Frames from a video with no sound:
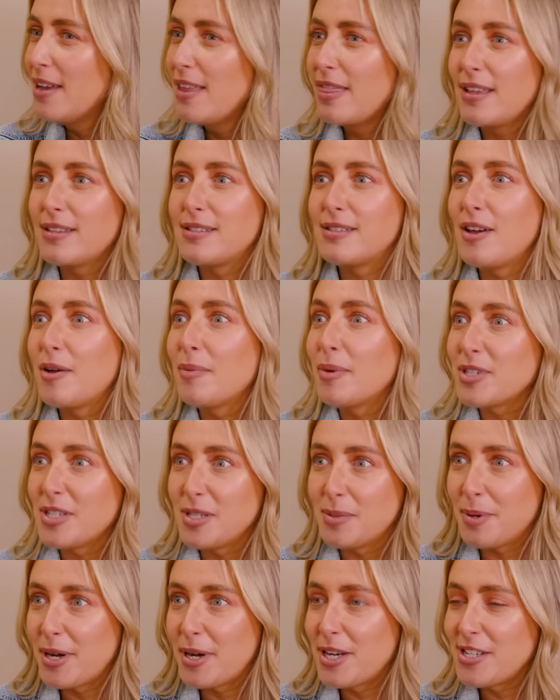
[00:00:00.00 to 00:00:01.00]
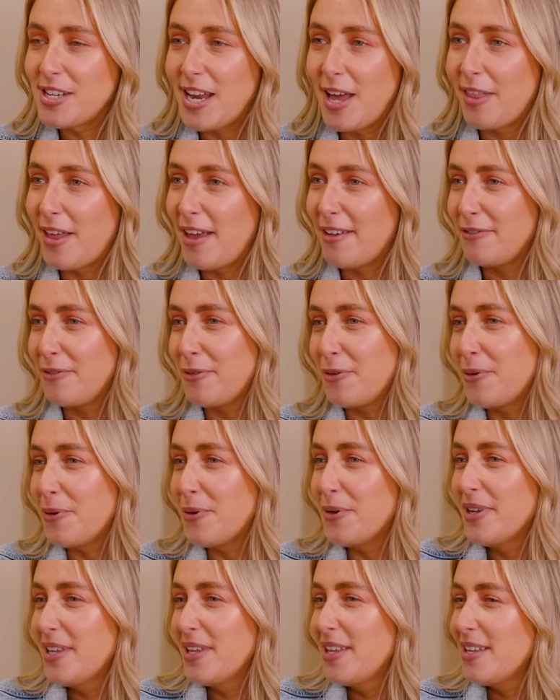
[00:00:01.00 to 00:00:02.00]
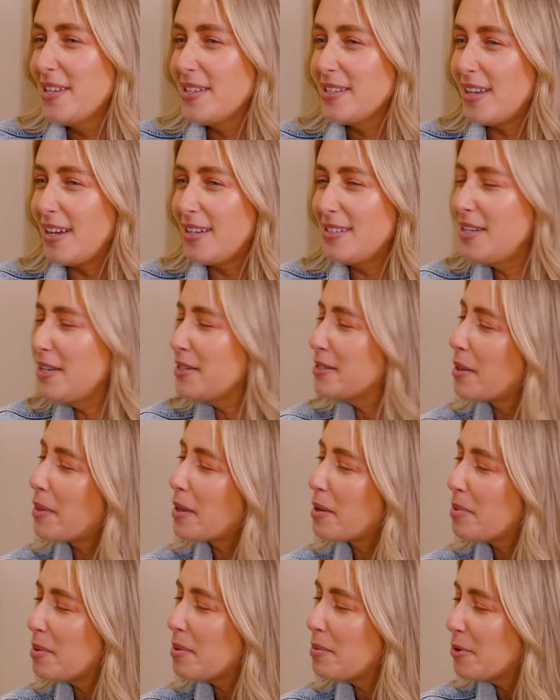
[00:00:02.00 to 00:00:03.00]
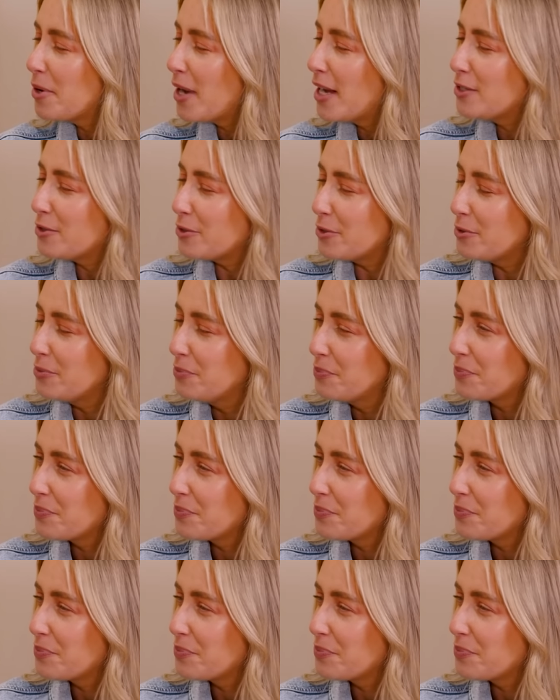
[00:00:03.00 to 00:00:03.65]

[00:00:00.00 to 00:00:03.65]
there's so much inspiration out there for, I don't know, something a bit more casual.